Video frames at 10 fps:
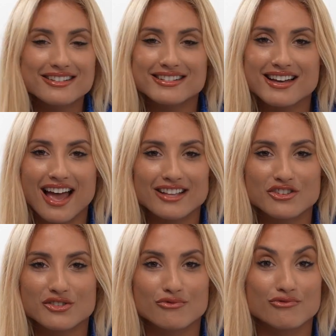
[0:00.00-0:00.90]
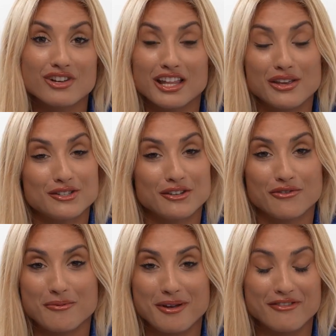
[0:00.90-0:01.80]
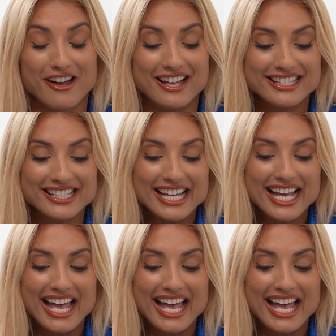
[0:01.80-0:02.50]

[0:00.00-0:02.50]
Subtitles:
and I just really used it for my friends.